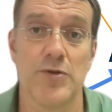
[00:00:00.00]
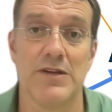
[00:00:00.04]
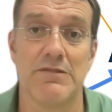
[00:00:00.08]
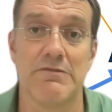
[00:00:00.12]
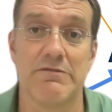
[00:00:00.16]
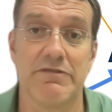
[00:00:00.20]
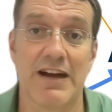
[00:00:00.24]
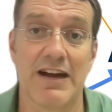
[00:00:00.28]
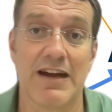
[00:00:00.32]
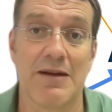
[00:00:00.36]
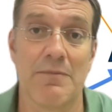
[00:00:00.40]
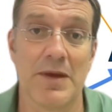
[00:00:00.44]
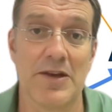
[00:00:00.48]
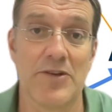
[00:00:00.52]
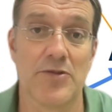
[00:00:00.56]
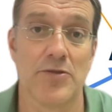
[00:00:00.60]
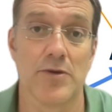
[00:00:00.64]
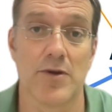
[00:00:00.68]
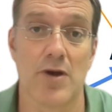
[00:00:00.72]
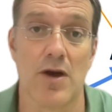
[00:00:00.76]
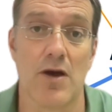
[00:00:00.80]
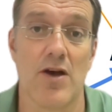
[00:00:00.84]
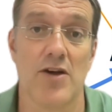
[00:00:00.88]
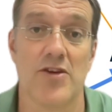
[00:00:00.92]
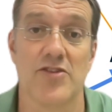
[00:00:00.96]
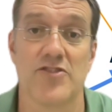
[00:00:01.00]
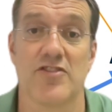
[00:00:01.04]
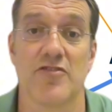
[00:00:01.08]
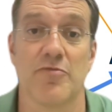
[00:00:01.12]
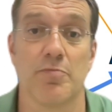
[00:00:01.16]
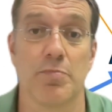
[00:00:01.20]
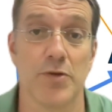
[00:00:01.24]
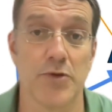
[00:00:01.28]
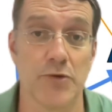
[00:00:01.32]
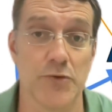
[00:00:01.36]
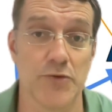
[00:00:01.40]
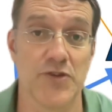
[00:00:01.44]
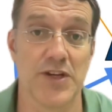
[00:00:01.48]
environmental cost of
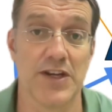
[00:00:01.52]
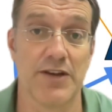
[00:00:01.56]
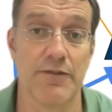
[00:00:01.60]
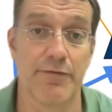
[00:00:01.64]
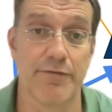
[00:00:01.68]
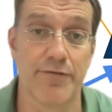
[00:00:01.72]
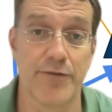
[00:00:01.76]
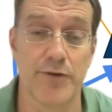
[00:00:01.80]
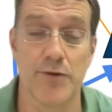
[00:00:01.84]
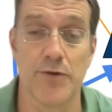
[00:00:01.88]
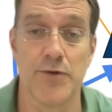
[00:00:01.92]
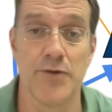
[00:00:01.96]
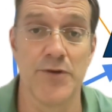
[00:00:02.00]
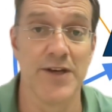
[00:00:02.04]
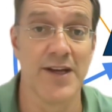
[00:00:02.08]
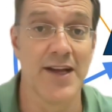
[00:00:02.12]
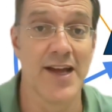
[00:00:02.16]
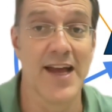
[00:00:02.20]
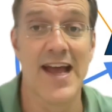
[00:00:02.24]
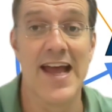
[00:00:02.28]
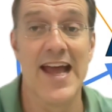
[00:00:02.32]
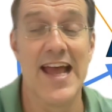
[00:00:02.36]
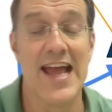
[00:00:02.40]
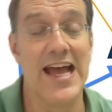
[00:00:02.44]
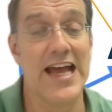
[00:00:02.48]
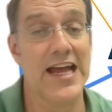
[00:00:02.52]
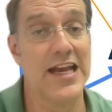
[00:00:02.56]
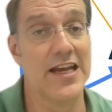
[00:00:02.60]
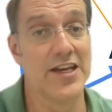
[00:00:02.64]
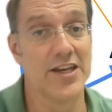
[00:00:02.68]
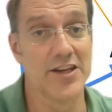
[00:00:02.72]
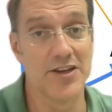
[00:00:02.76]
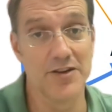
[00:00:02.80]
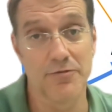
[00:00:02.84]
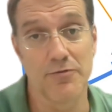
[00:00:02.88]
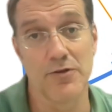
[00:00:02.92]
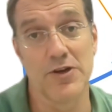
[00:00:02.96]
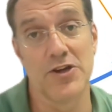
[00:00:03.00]
producing food
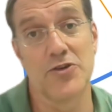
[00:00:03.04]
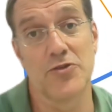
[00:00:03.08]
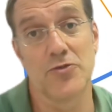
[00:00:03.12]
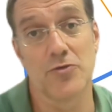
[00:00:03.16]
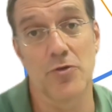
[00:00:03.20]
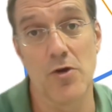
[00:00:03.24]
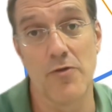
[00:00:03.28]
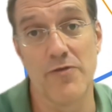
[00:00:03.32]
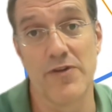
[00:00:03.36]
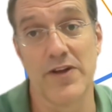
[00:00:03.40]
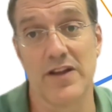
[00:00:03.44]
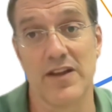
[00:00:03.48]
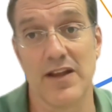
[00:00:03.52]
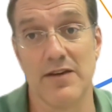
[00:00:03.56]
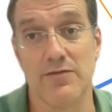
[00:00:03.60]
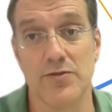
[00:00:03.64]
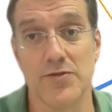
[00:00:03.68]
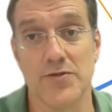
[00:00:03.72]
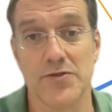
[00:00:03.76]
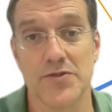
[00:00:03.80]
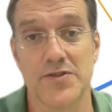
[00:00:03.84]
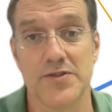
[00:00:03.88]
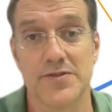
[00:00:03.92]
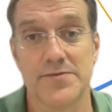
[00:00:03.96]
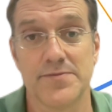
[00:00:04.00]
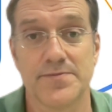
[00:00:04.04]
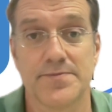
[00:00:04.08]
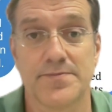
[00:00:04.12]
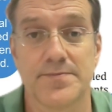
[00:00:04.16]
at different trophic levels.